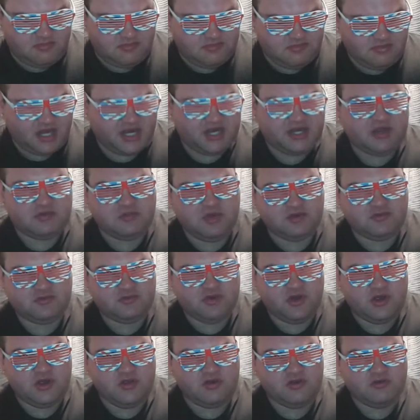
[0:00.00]
Micah
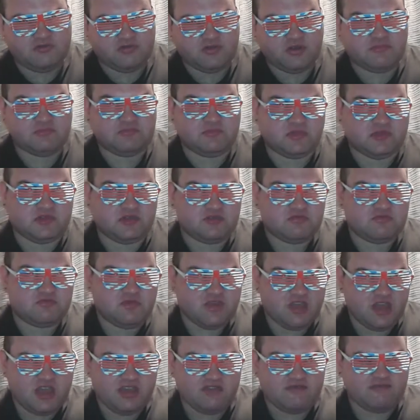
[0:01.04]
Monroe from, you know,
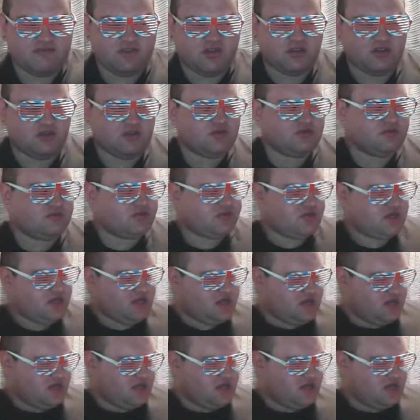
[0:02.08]
It Follows.